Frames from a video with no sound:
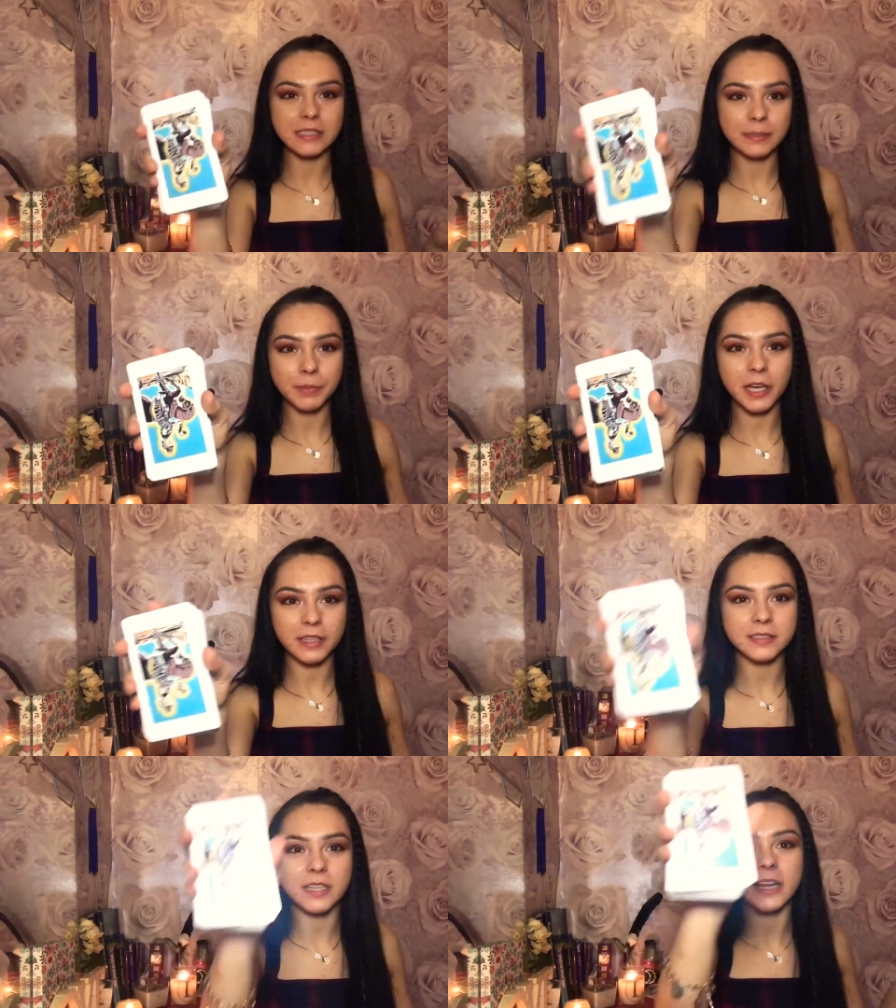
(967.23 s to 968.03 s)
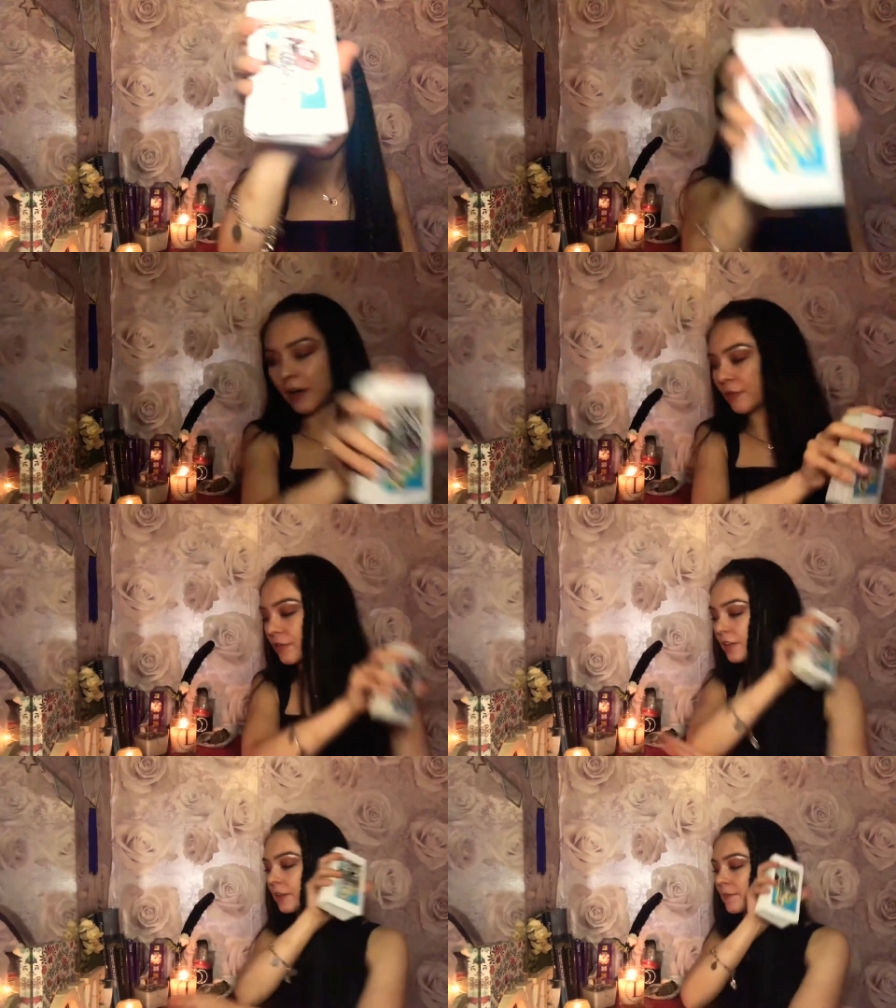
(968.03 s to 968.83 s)
person
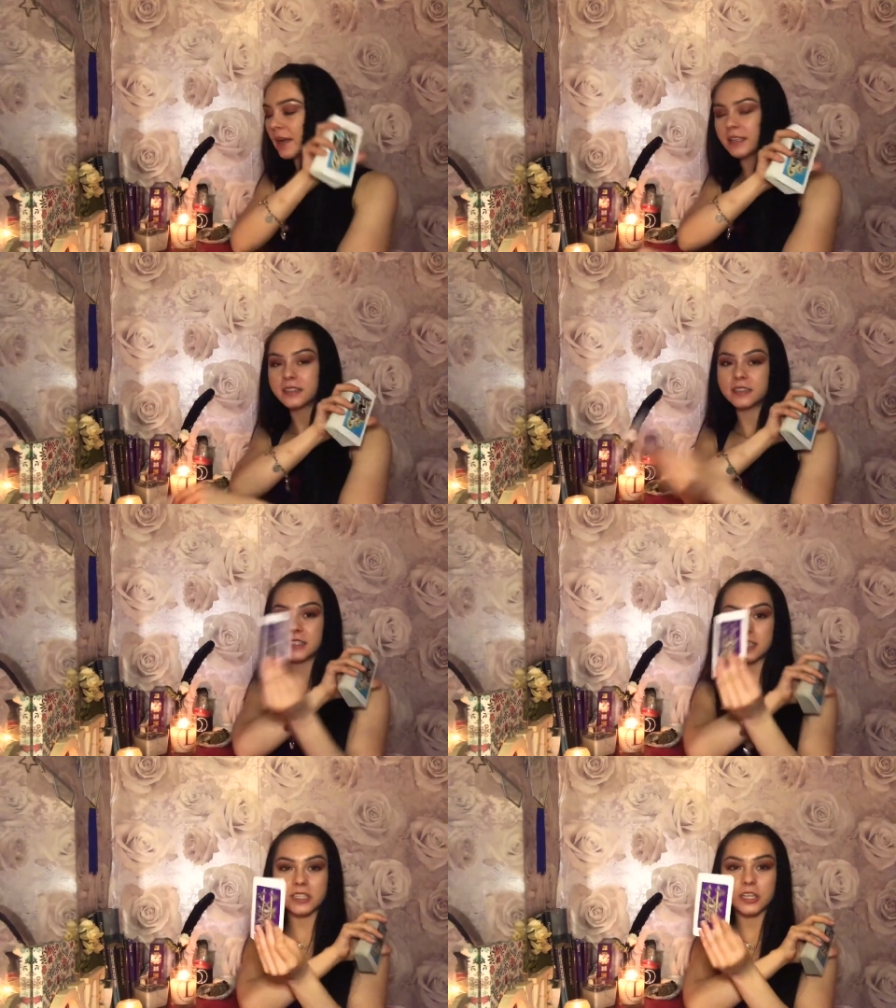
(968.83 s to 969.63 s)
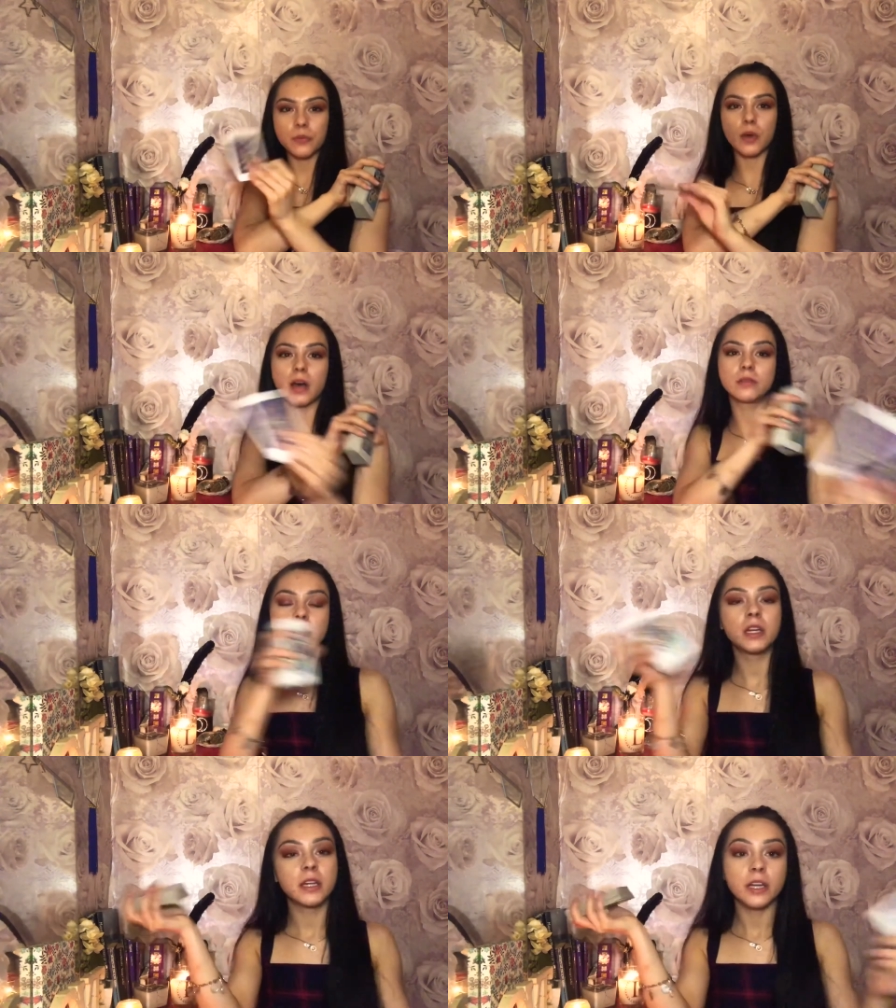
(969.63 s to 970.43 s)
after you make this decision. Well,
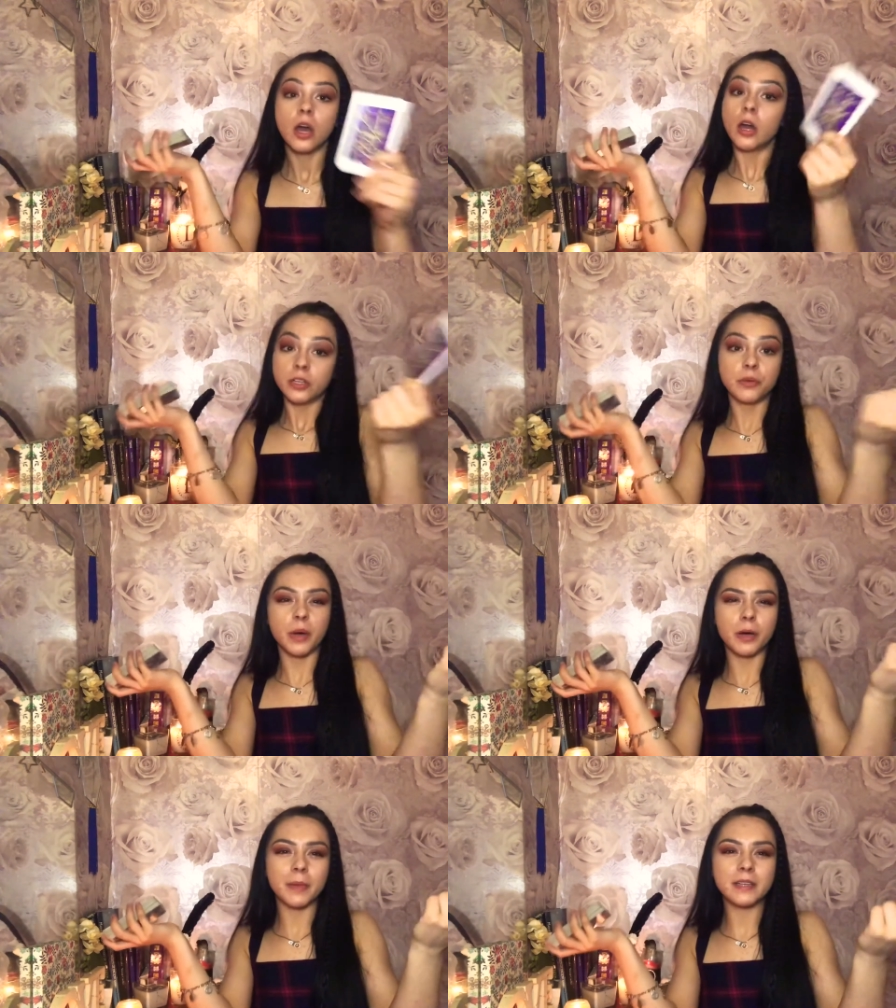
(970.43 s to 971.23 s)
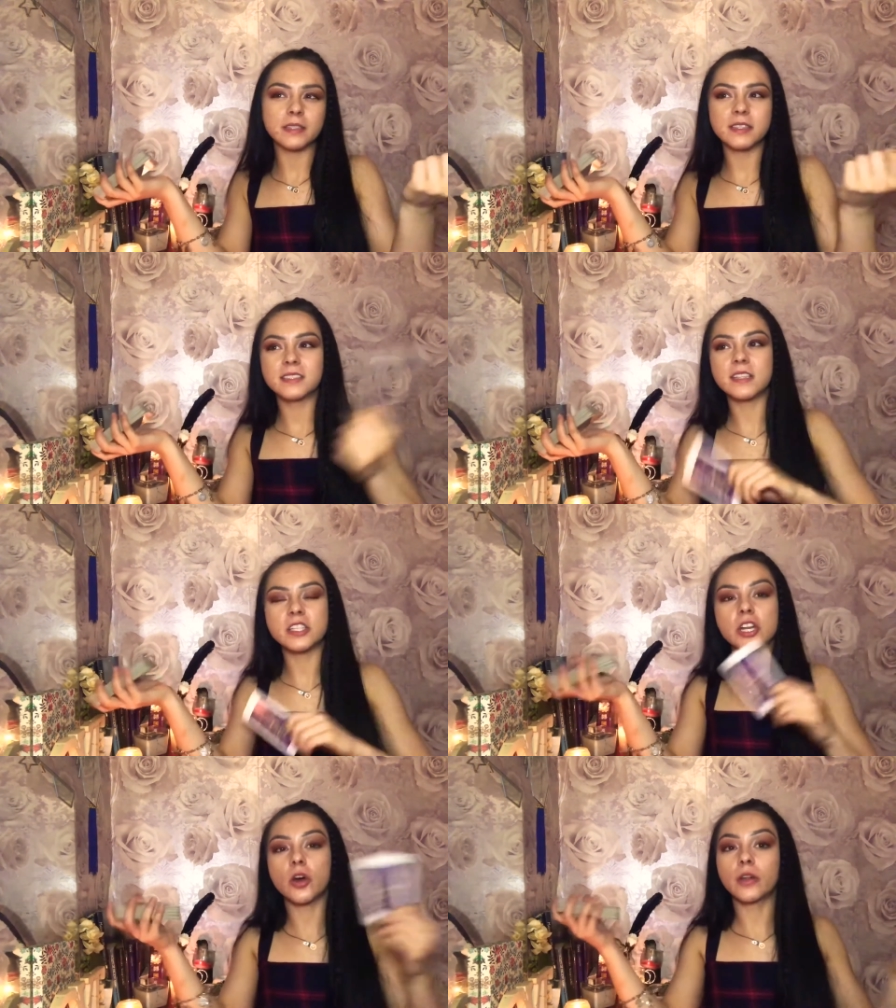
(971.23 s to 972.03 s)
you will make the
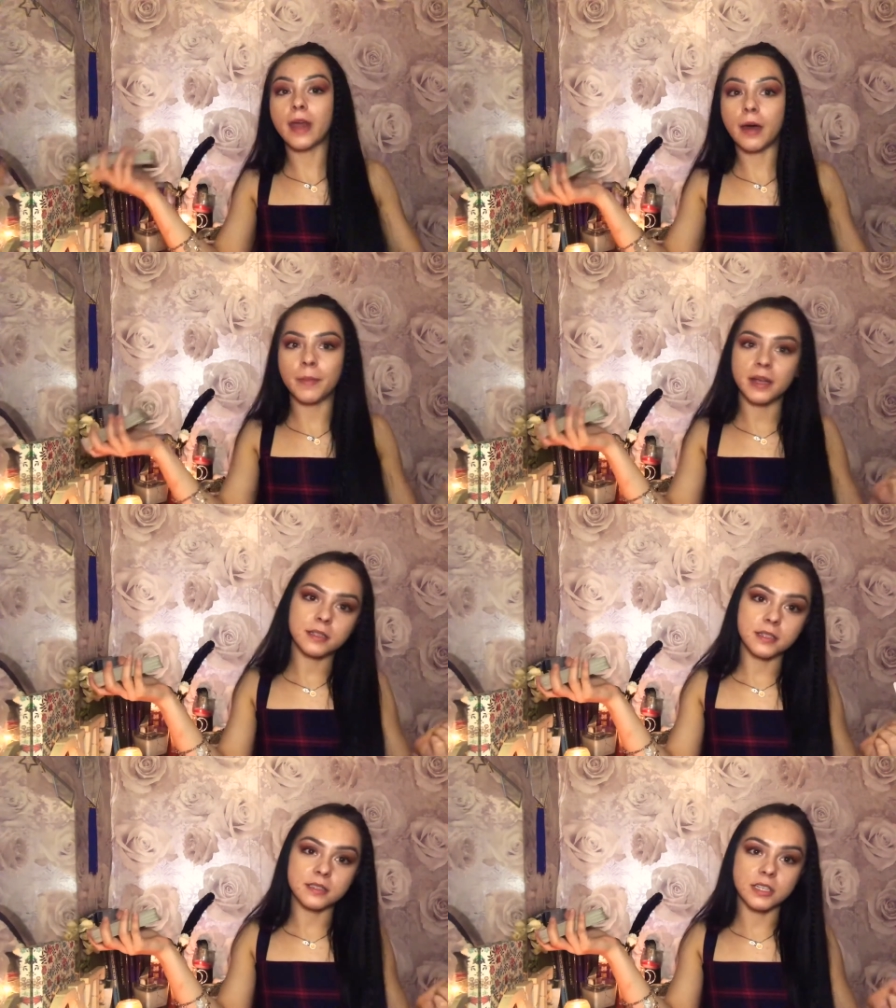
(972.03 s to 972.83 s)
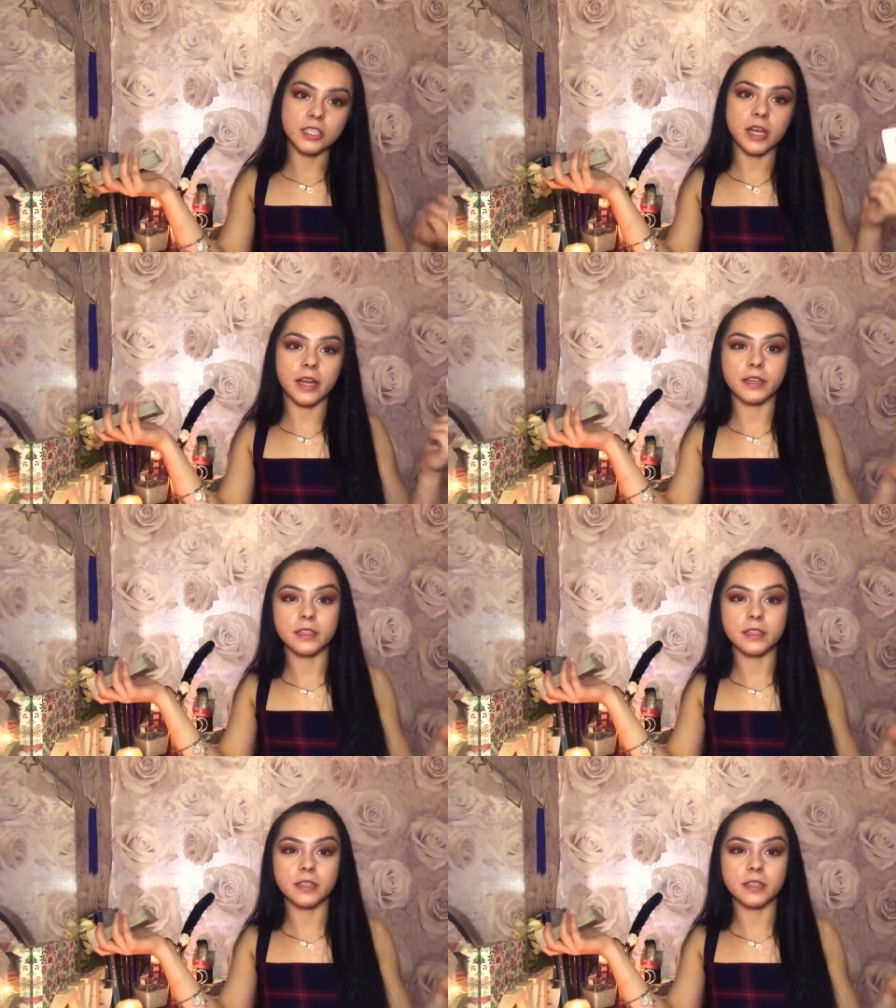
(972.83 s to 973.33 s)
decision, or they'll make the decision